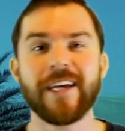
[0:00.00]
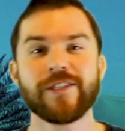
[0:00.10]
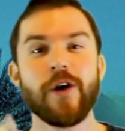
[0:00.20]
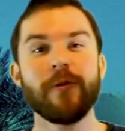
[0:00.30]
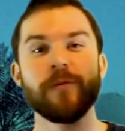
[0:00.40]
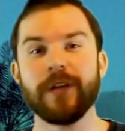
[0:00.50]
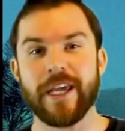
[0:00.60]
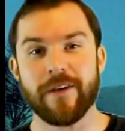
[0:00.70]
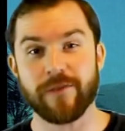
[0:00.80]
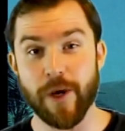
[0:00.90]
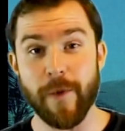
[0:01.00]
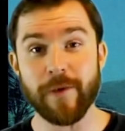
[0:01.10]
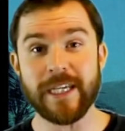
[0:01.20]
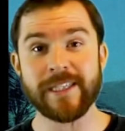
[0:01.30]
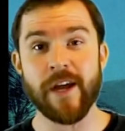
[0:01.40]
So Turbo
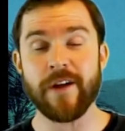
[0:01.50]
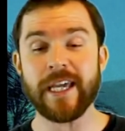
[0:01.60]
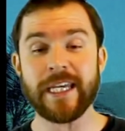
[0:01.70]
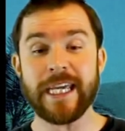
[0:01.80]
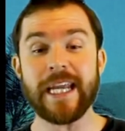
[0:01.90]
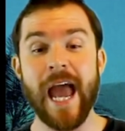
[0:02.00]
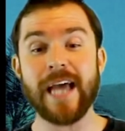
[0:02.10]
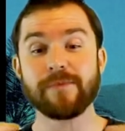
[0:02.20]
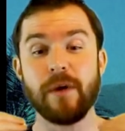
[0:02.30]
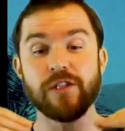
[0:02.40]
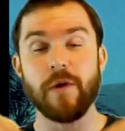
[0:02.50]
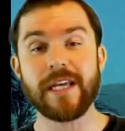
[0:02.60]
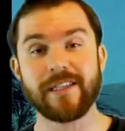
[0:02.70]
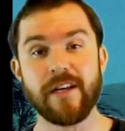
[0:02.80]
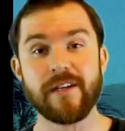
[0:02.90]
gets there, he can eat as much or
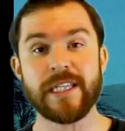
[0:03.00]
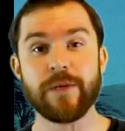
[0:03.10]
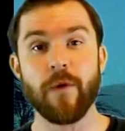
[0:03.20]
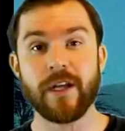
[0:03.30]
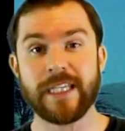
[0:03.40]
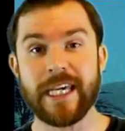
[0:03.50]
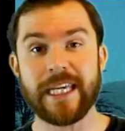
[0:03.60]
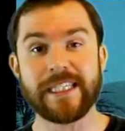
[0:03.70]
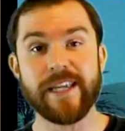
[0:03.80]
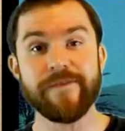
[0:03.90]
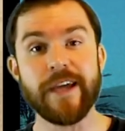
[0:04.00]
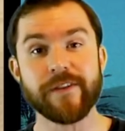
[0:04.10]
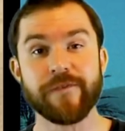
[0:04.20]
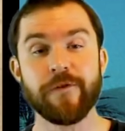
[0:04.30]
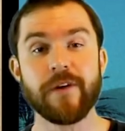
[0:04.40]
as little as he wants, he can divvy
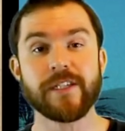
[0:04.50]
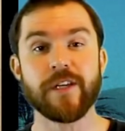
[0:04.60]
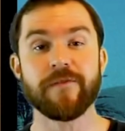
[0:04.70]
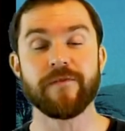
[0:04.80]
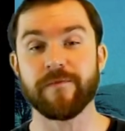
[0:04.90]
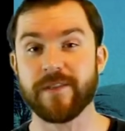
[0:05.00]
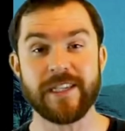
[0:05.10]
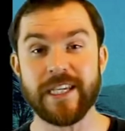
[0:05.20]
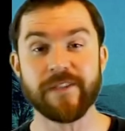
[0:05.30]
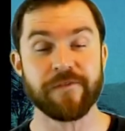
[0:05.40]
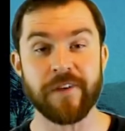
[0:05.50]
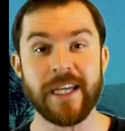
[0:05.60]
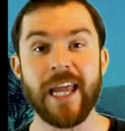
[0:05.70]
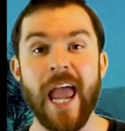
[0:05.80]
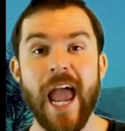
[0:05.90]
out the food as he sees
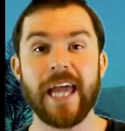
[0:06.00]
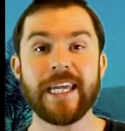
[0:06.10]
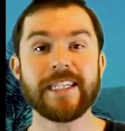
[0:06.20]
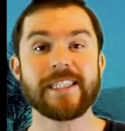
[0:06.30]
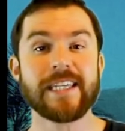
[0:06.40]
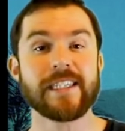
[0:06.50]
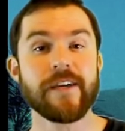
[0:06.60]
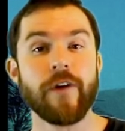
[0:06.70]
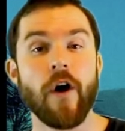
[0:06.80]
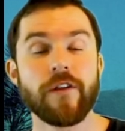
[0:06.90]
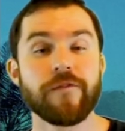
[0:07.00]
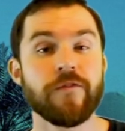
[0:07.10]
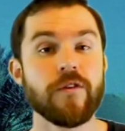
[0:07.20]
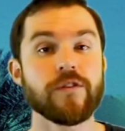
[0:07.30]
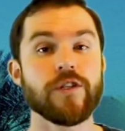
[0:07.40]
fit, and he decides to give all the
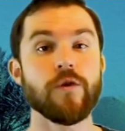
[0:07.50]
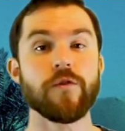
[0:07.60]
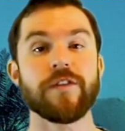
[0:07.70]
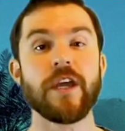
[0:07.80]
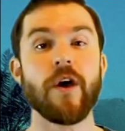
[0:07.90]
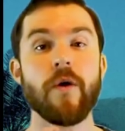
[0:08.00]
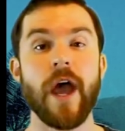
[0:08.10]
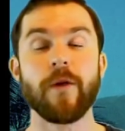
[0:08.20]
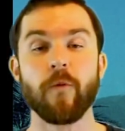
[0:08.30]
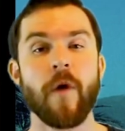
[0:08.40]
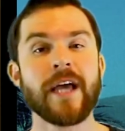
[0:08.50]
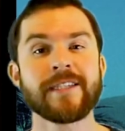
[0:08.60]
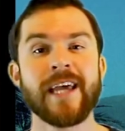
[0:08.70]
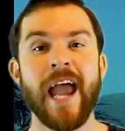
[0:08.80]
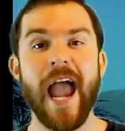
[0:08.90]
food to Theo and
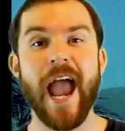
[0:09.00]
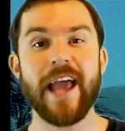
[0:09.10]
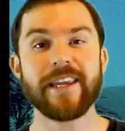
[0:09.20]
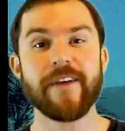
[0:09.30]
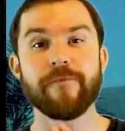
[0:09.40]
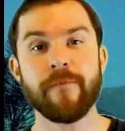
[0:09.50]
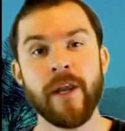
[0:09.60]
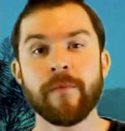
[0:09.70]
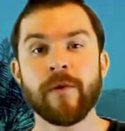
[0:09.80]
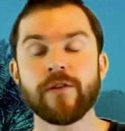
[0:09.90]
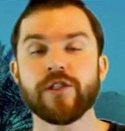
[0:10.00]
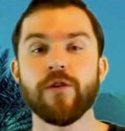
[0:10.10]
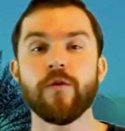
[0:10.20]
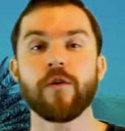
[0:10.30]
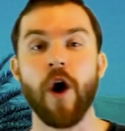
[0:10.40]
Wes, and give minimal
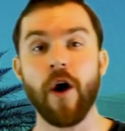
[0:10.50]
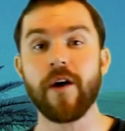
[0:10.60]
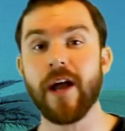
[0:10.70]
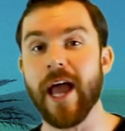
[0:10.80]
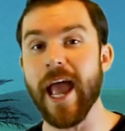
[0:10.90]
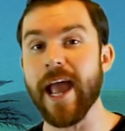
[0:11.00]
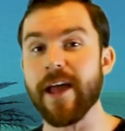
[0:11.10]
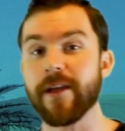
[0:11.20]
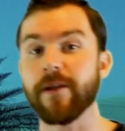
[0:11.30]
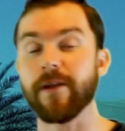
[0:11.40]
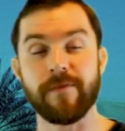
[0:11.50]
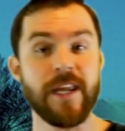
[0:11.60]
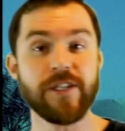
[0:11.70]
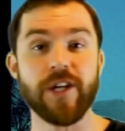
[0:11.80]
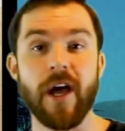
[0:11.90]
to Kara and
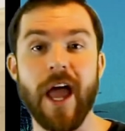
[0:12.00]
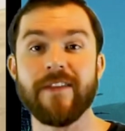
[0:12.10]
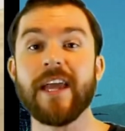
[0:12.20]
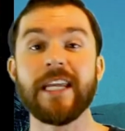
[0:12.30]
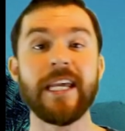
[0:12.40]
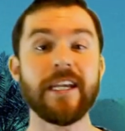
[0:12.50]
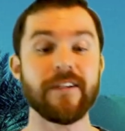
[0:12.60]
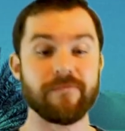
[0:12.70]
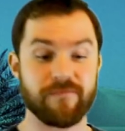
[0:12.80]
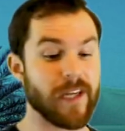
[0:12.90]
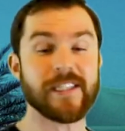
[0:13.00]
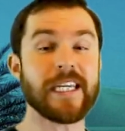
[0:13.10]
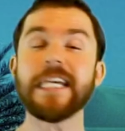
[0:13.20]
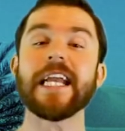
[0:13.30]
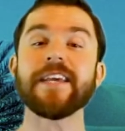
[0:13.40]
Ninja, and then he doesn't
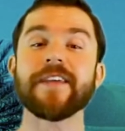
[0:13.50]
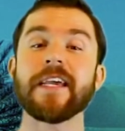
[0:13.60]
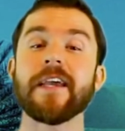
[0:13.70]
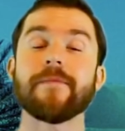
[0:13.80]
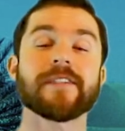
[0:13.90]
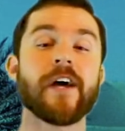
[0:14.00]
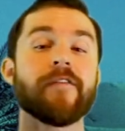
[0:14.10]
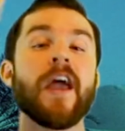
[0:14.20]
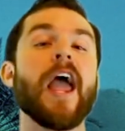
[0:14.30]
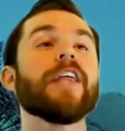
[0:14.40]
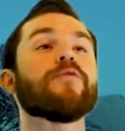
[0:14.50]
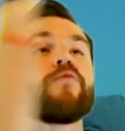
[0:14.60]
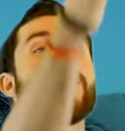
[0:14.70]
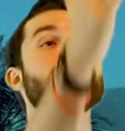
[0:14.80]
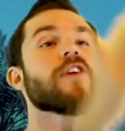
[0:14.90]
eat anything himself, and he
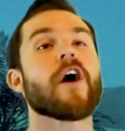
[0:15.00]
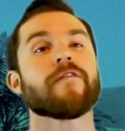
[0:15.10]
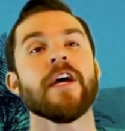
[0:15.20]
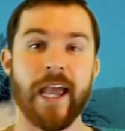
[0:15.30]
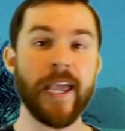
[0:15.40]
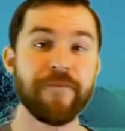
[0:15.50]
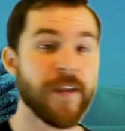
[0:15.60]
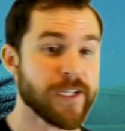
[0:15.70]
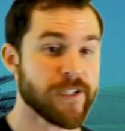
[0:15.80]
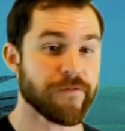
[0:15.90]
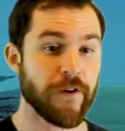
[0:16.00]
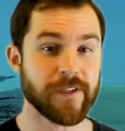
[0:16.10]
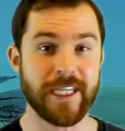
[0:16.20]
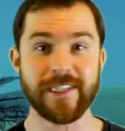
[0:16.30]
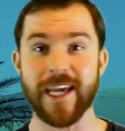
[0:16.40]
runs off. He finishes
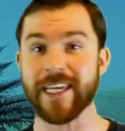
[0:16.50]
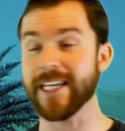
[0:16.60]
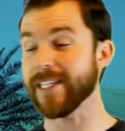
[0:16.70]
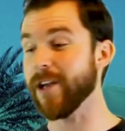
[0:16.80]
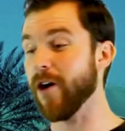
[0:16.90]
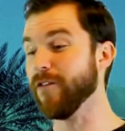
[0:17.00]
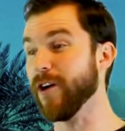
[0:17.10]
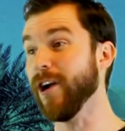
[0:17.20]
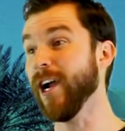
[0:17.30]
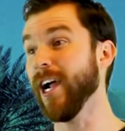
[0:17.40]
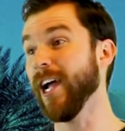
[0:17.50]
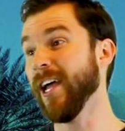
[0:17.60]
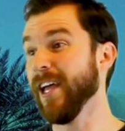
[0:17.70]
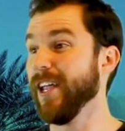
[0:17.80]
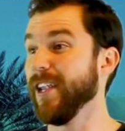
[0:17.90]
first, he's like, is it over?
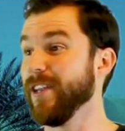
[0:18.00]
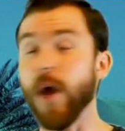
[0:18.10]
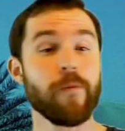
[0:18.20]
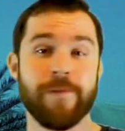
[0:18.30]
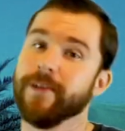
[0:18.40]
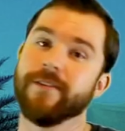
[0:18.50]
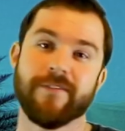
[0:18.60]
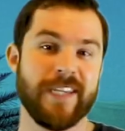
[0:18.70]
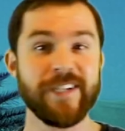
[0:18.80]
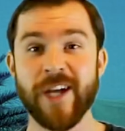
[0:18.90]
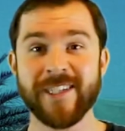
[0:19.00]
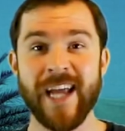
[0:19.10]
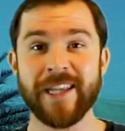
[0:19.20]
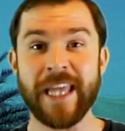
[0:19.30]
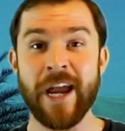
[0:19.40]
Nope. TJ's
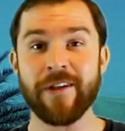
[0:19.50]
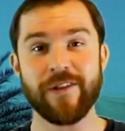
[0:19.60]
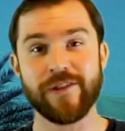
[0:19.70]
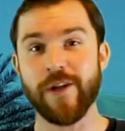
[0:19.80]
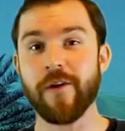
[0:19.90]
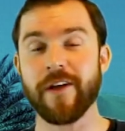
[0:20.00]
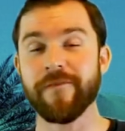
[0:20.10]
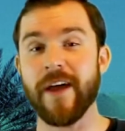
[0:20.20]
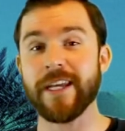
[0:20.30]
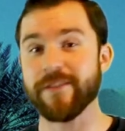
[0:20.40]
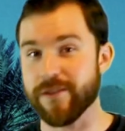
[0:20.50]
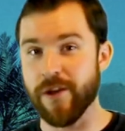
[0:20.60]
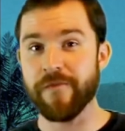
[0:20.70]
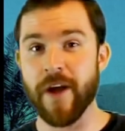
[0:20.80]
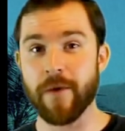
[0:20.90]
not there, there's no confetti, there's
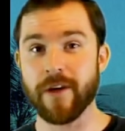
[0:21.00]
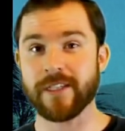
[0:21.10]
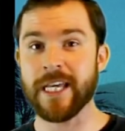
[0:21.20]
no fireworks.